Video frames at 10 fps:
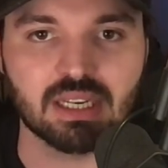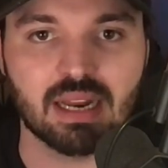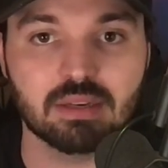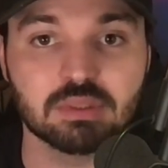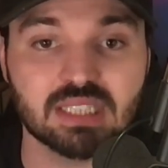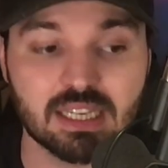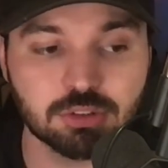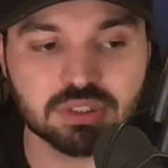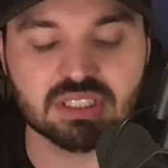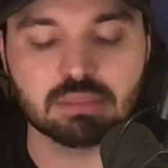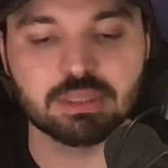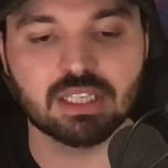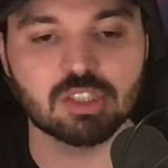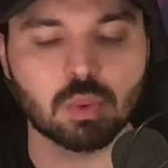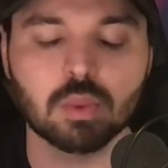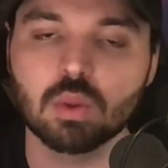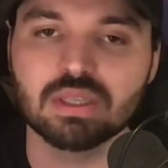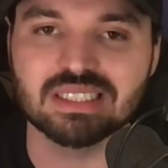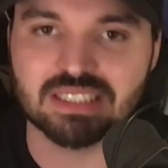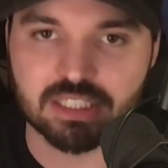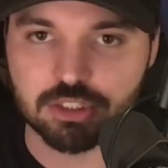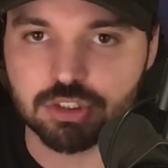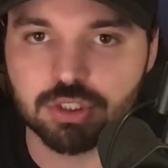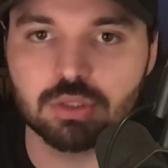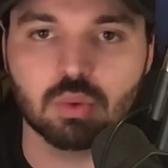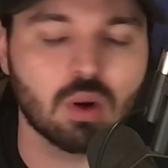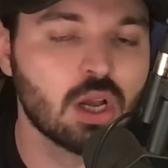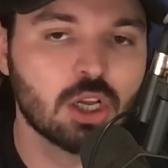and it was interesting because we were going to see two